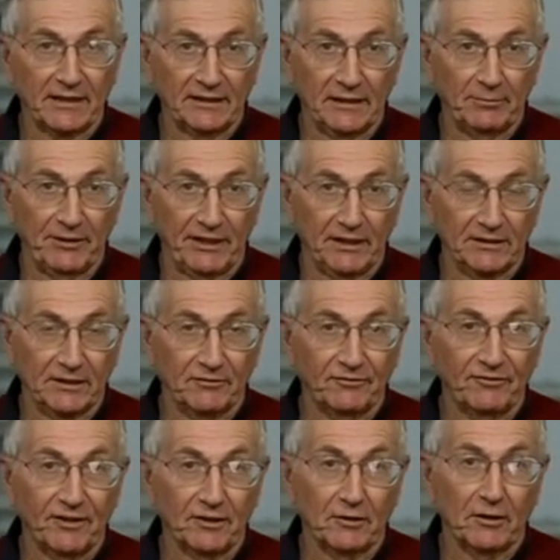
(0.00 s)
Libya to
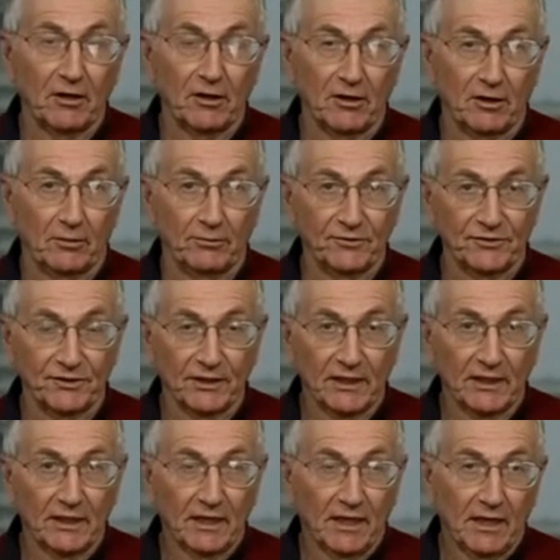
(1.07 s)
funnel arms
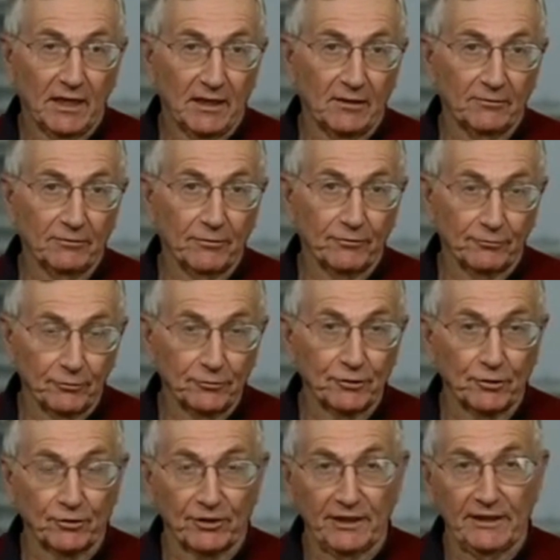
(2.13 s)
through
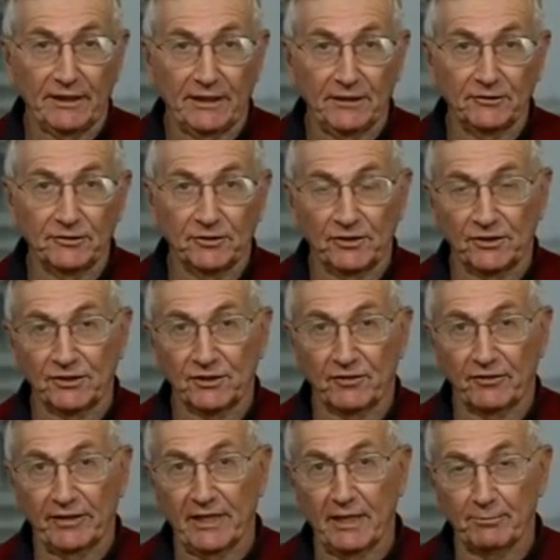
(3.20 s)
Turkey into the
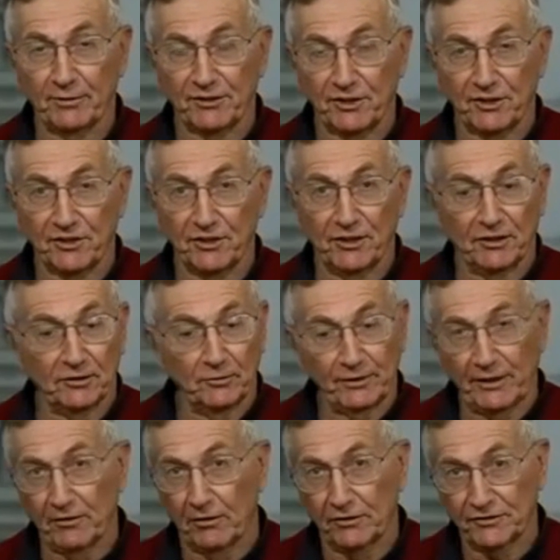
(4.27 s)
Syrian opposition,
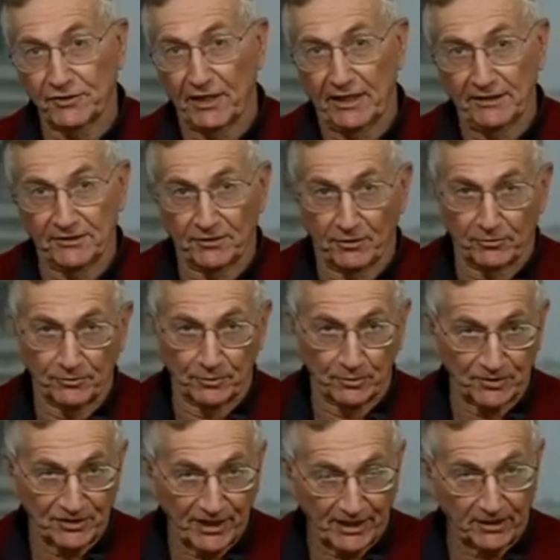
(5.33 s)
including all sides, those who
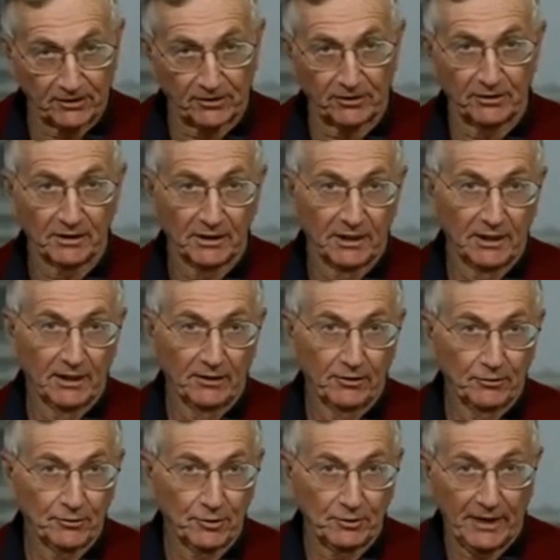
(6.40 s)
were secular,
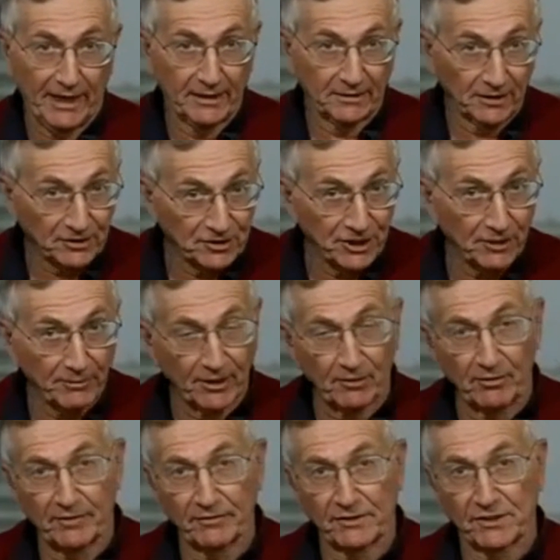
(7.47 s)
those who had legitimate
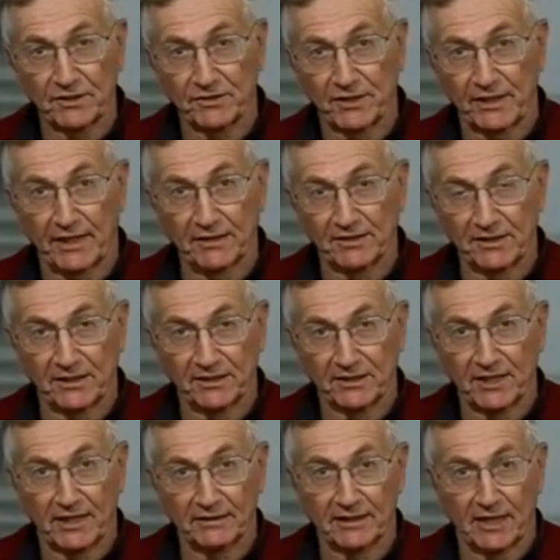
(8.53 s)
grievances against the
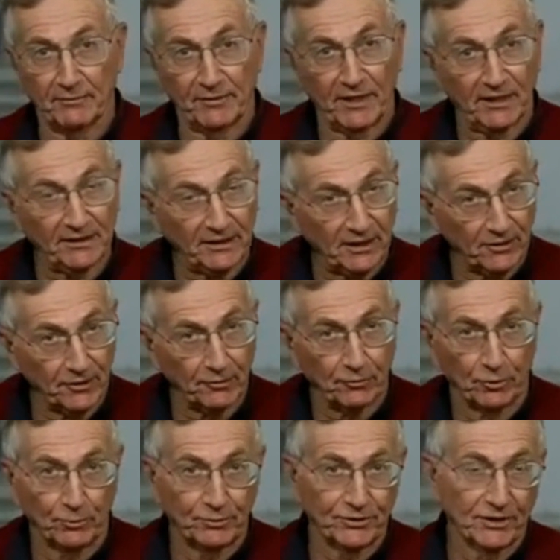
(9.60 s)
Assad government, and the other
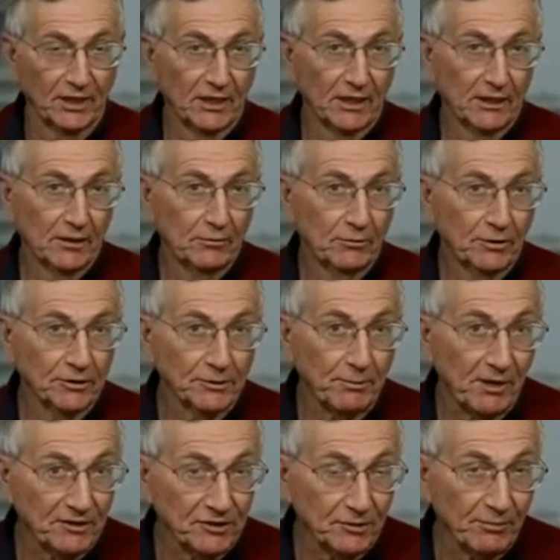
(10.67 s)
groups
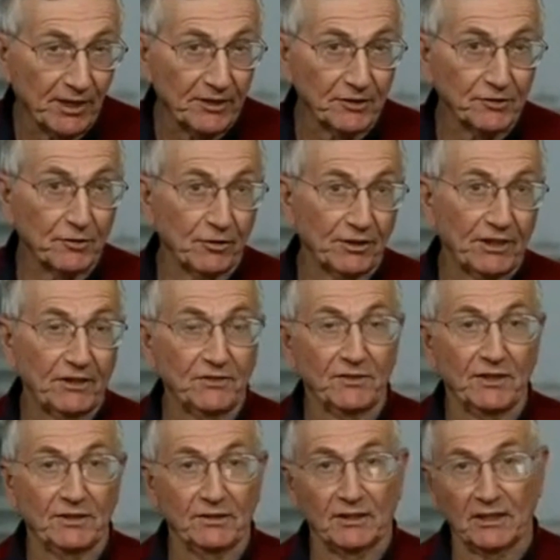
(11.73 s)
sponsored by the
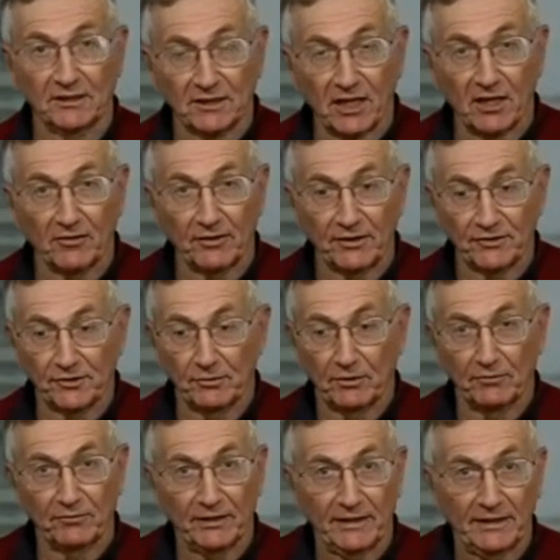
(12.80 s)
Saudis and the Qataris, who
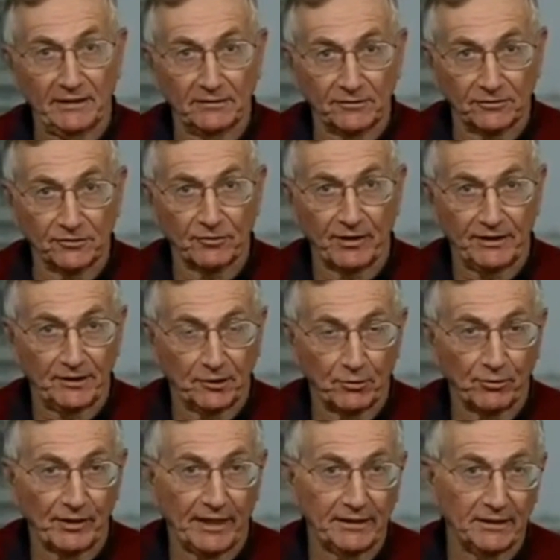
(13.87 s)
are really trying to
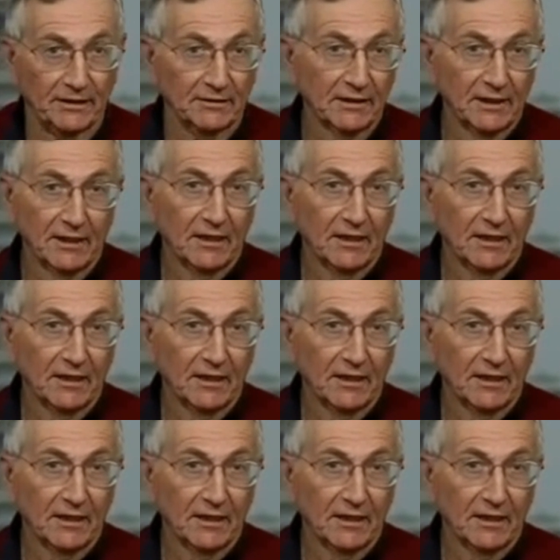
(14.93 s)
create a